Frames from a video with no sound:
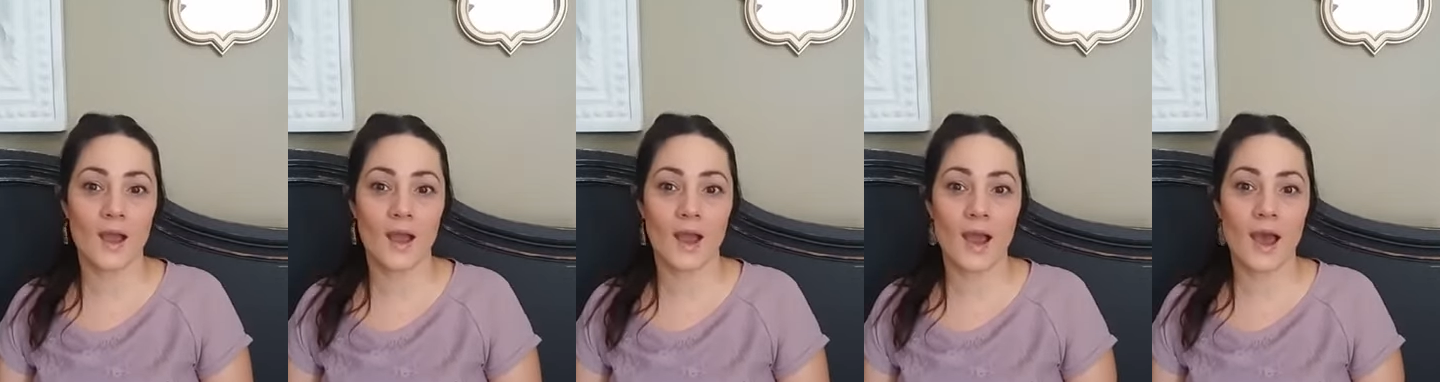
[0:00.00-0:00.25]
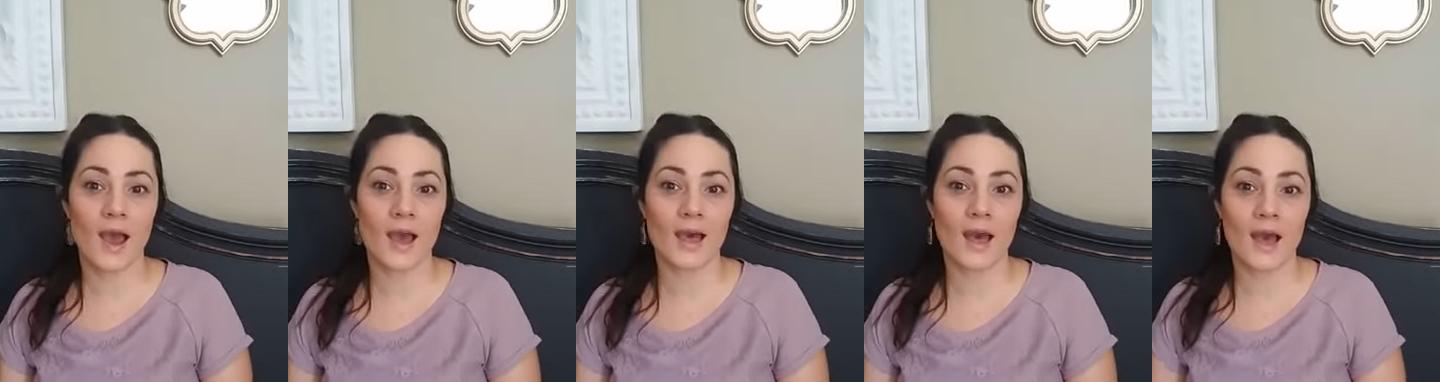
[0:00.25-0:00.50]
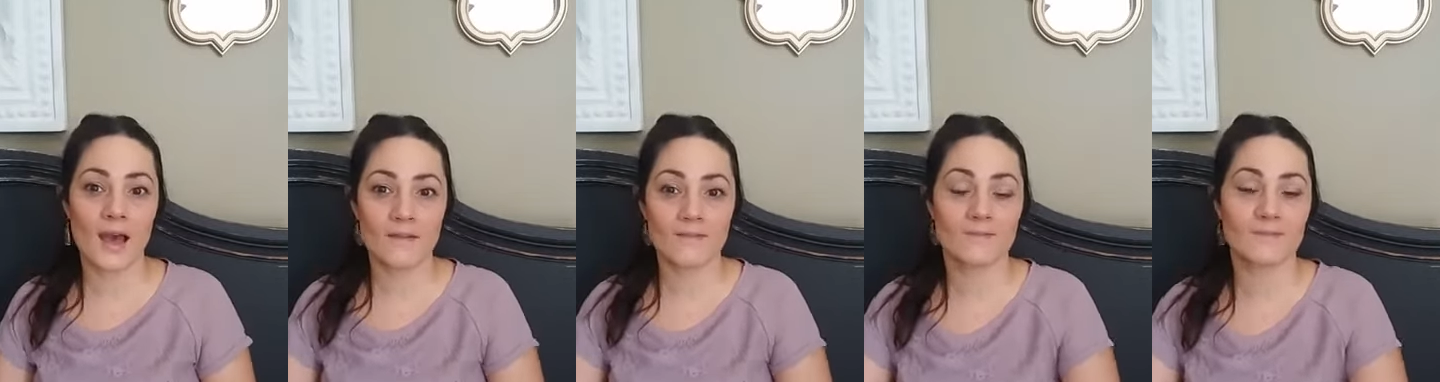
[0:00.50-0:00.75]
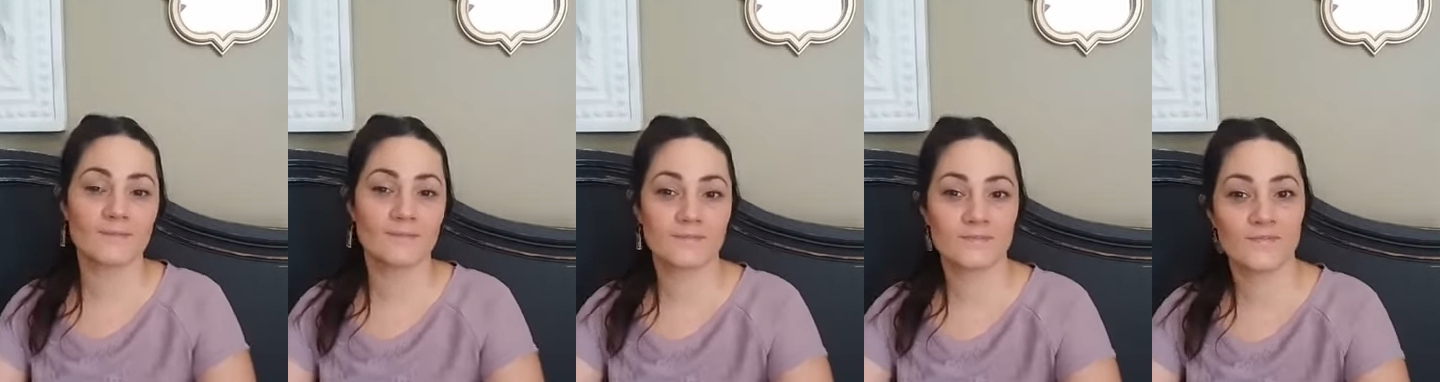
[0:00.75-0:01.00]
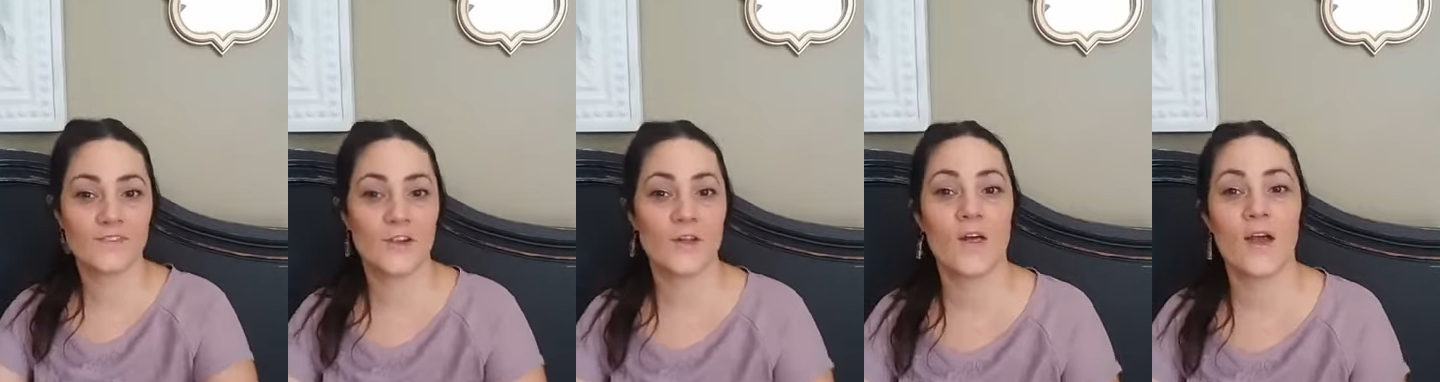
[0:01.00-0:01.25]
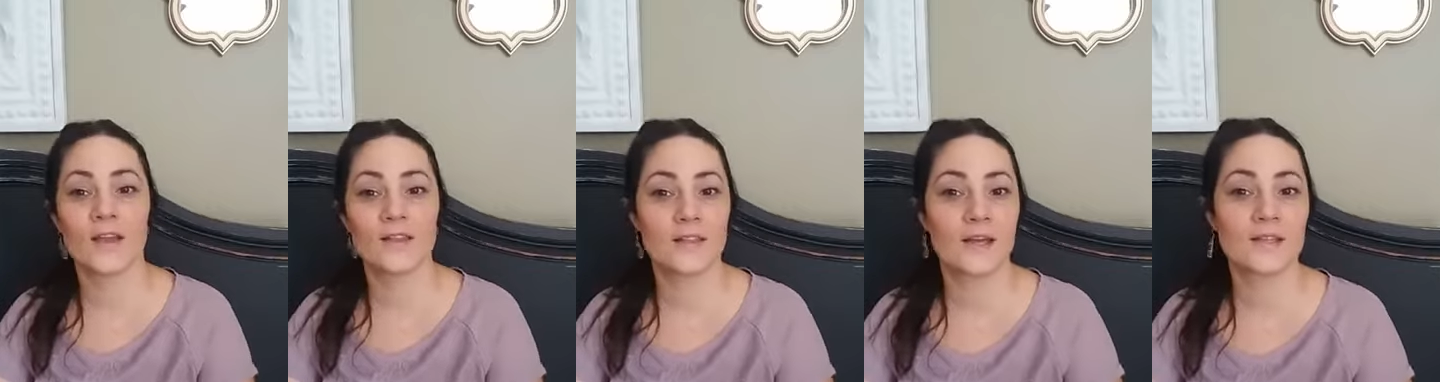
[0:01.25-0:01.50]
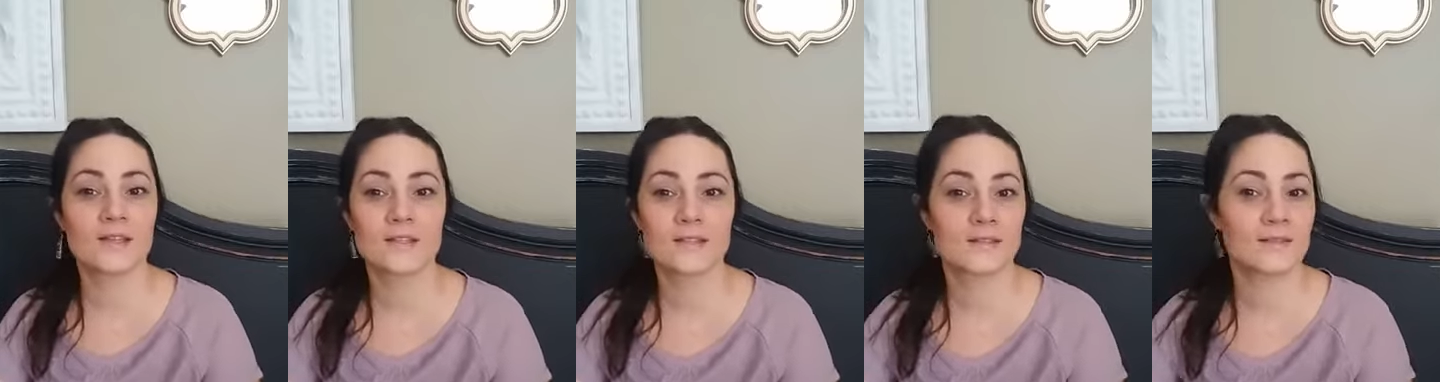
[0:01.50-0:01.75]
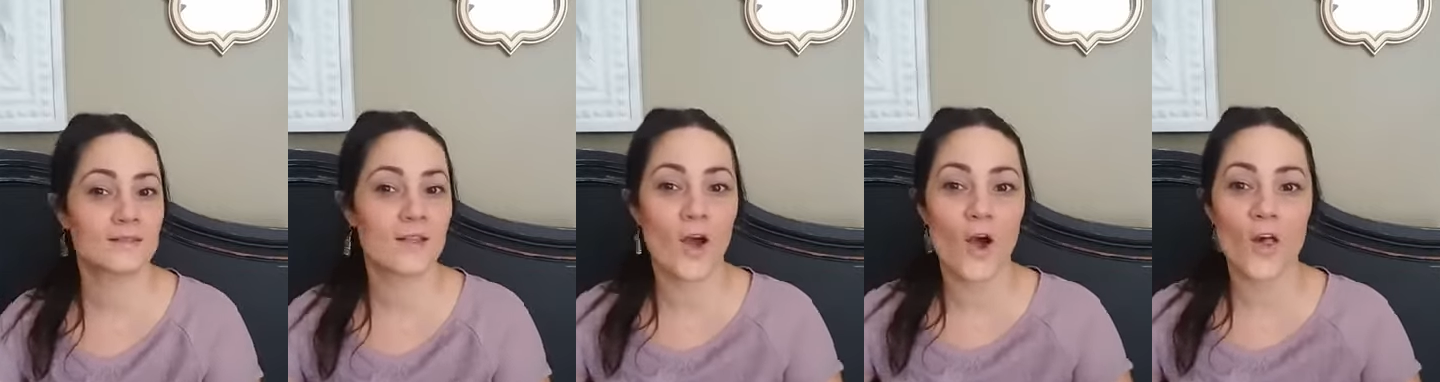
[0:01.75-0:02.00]
I feel like that's
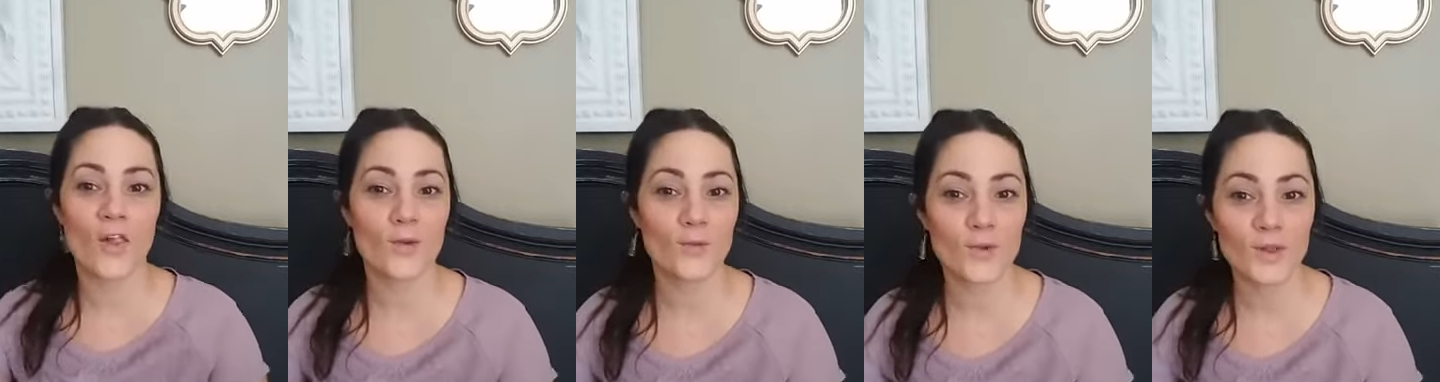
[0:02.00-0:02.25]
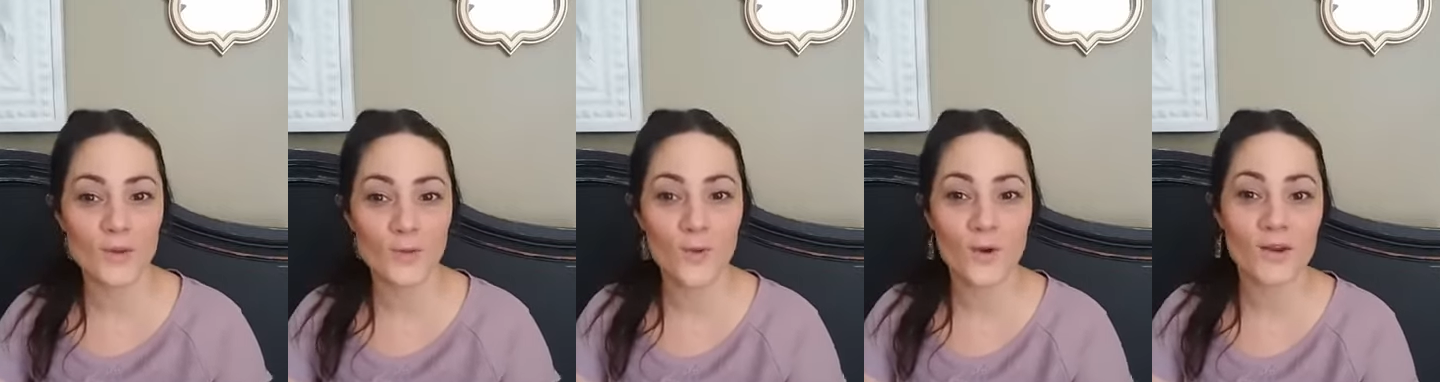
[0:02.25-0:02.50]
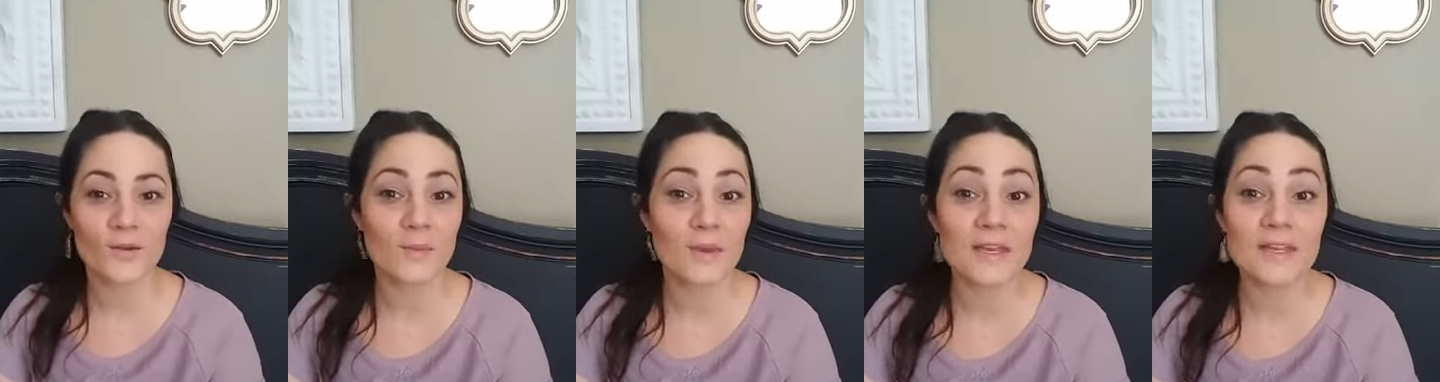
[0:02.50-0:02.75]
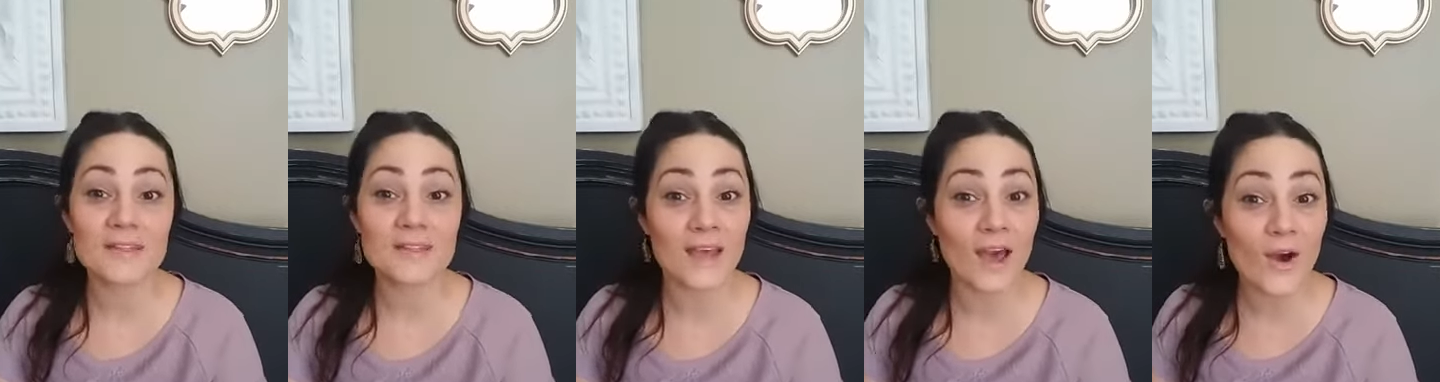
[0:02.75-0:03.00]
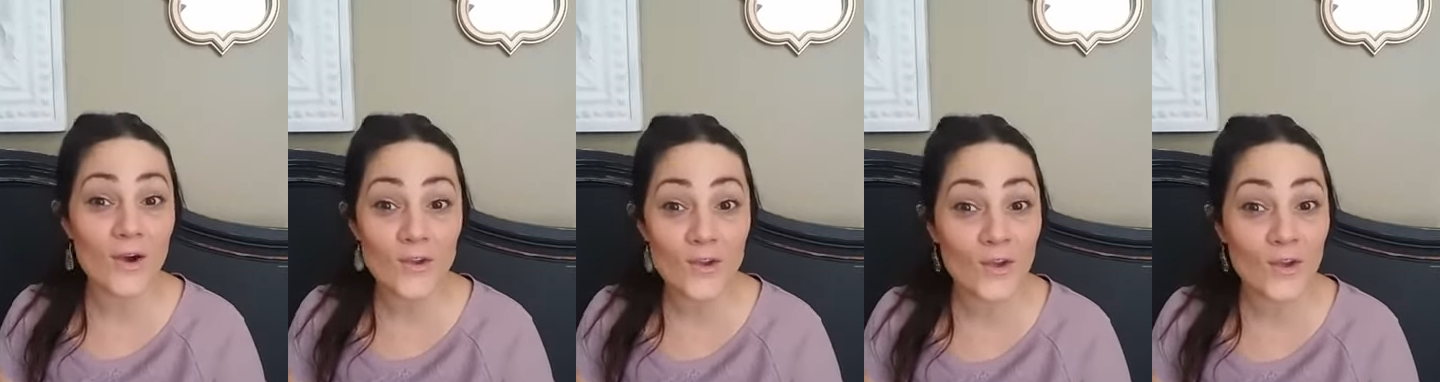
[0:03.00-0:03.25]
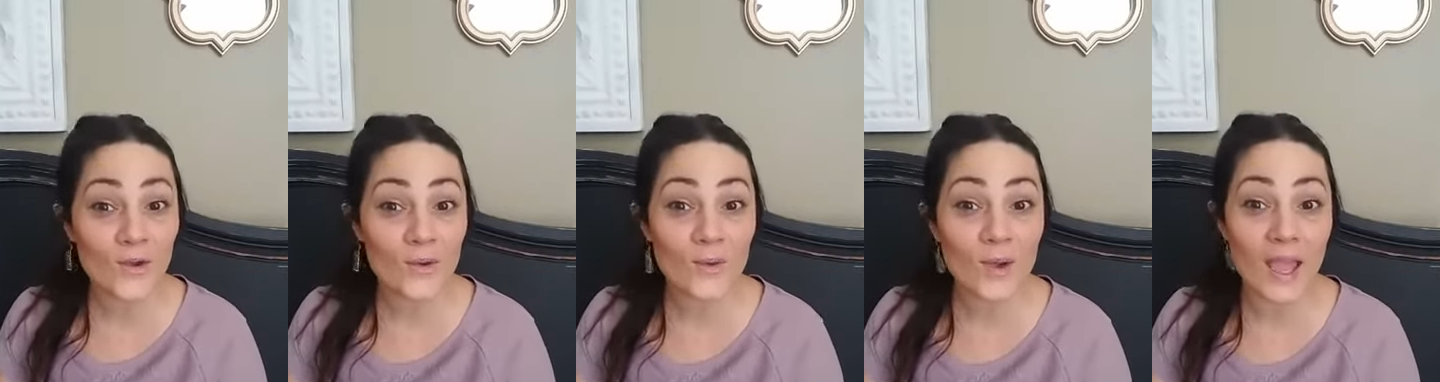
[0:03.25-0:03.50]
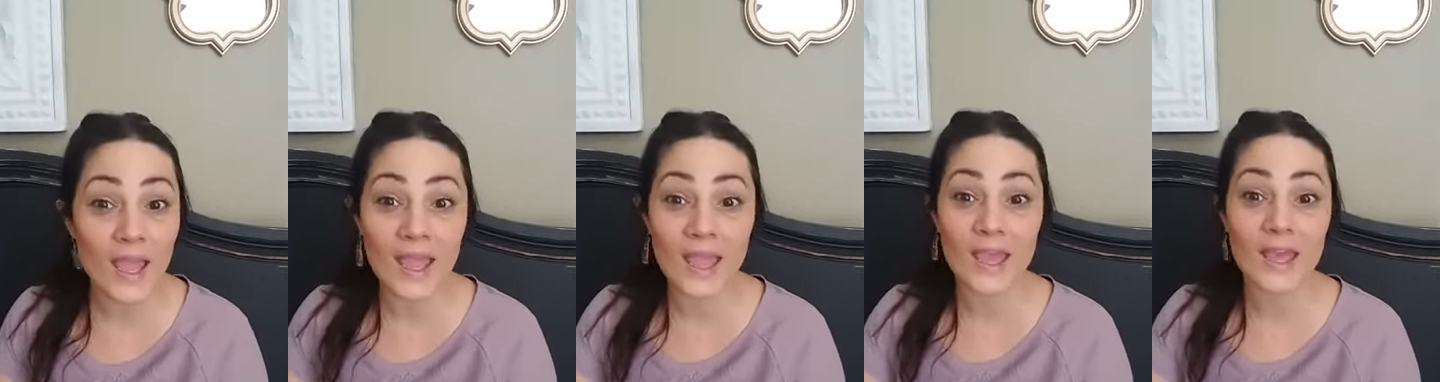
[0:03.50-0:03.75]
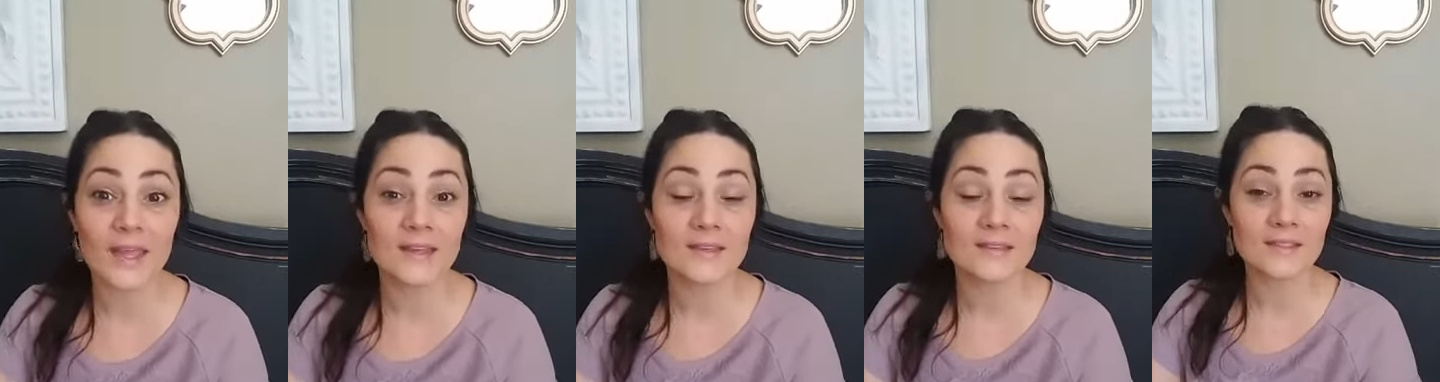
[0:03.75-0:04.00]
all he really wanted me to tell you.
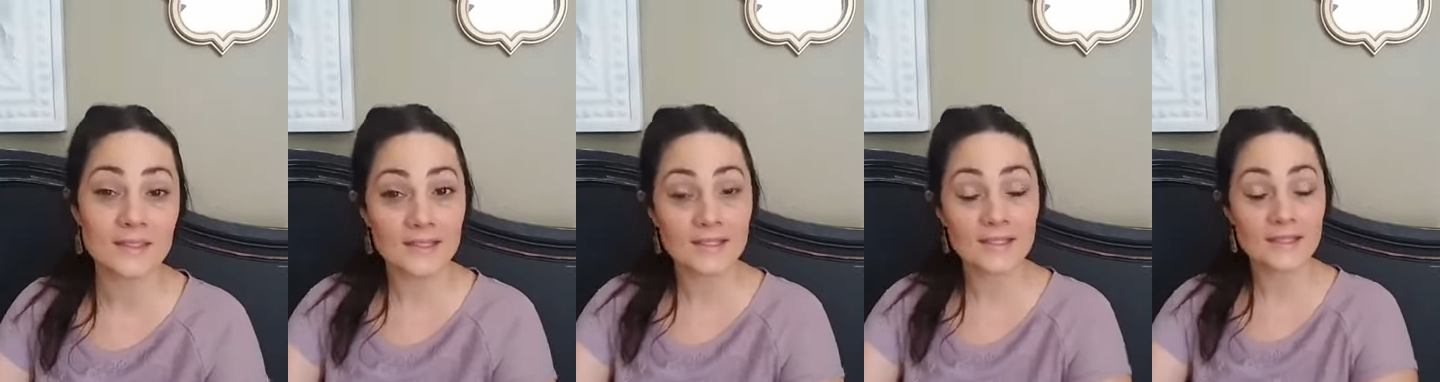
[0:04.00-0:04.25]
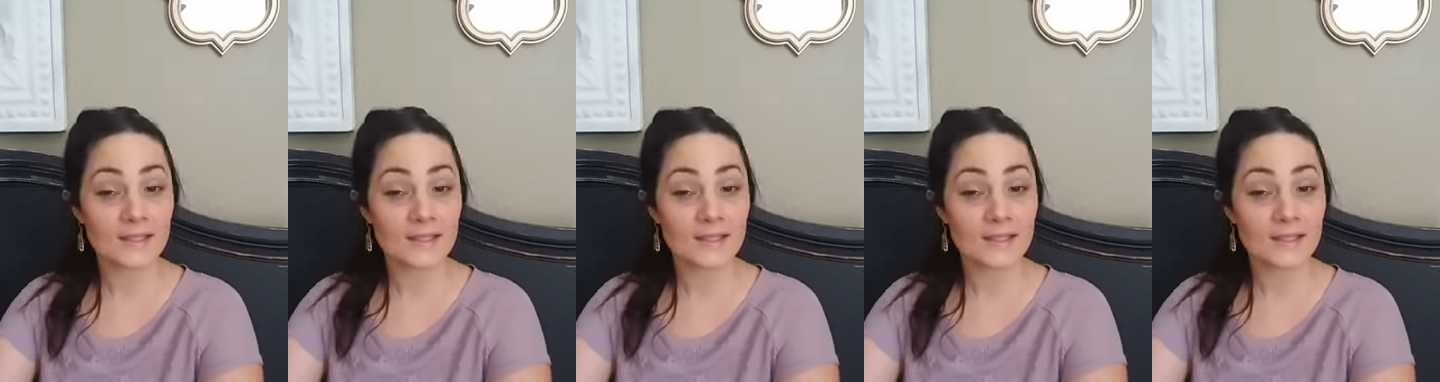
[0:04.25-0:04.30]
And